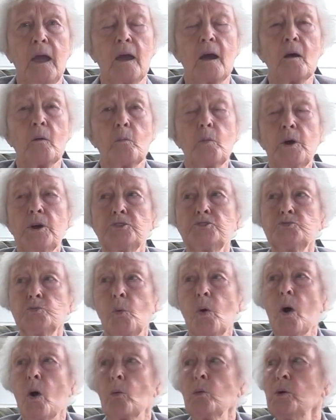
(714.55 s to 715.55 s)
Yeah, we was
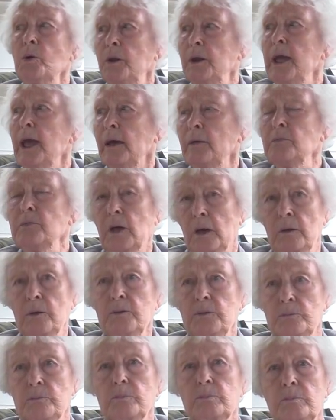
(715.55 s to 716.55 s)
walking down the
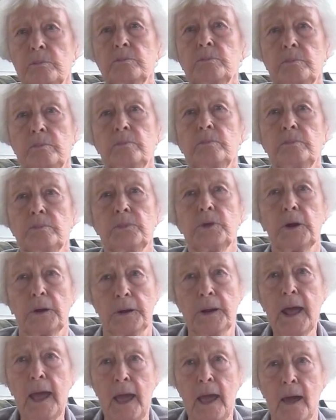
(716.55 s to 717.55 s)

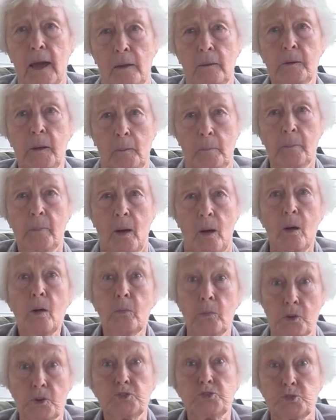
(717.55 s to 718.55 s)
town
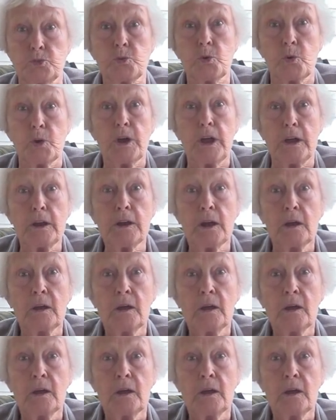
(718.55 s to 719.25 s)
on the street,